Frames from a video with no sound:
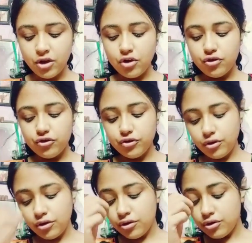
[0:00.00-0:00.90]

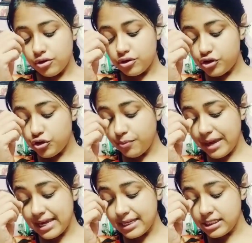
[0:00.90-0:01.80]
So
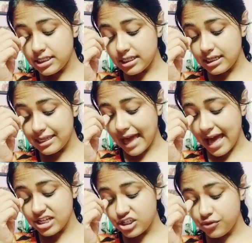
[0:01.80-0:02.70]
Shumesh
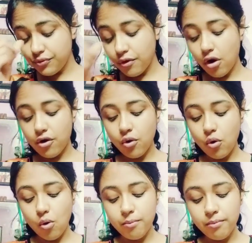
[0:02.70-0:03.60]
dashed for
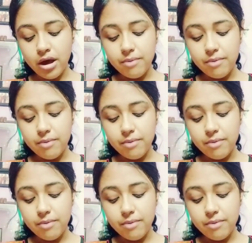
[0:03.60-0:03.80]
home